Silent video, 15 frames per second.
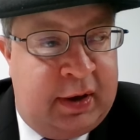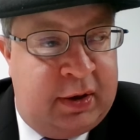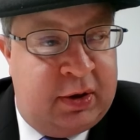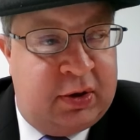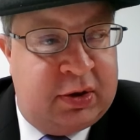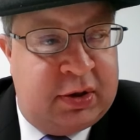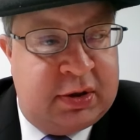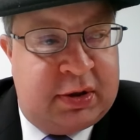You
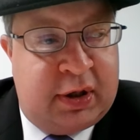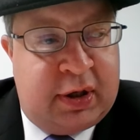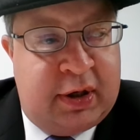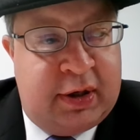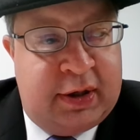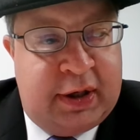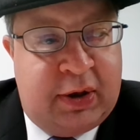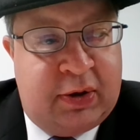know, just to
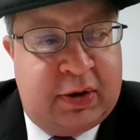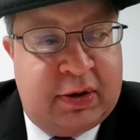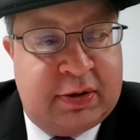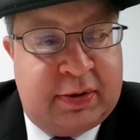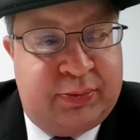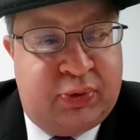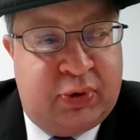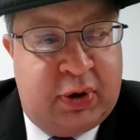cut down on
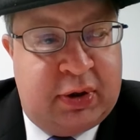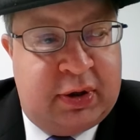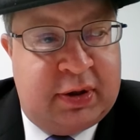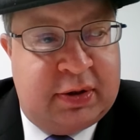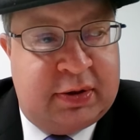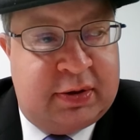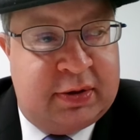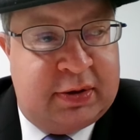some
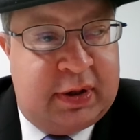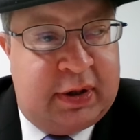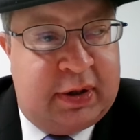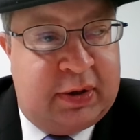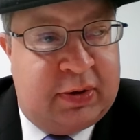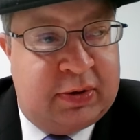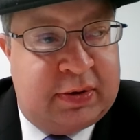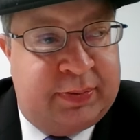prejudices. I
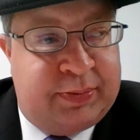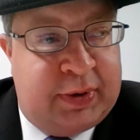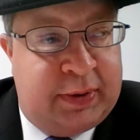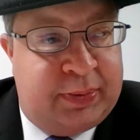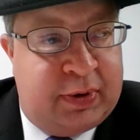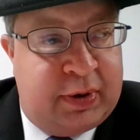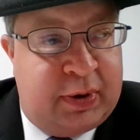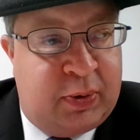know some
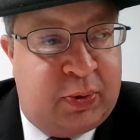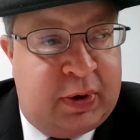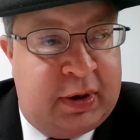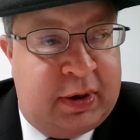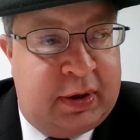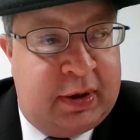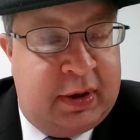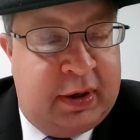people don't want
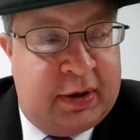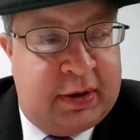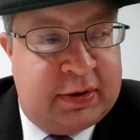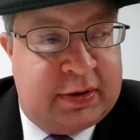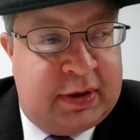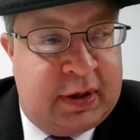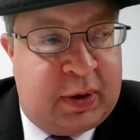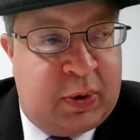to
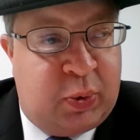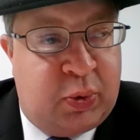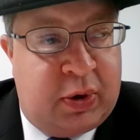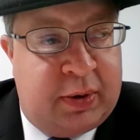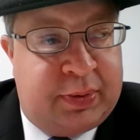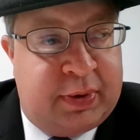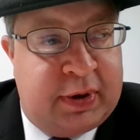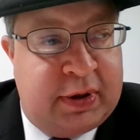stick in
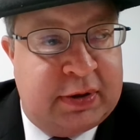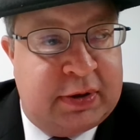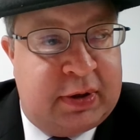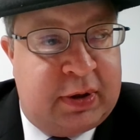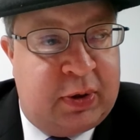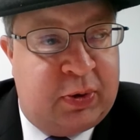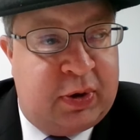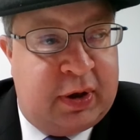one place
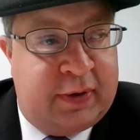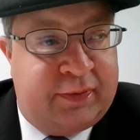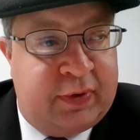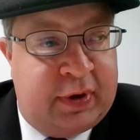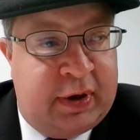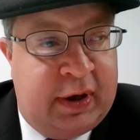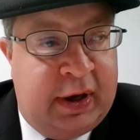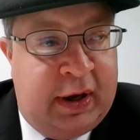too
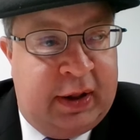often.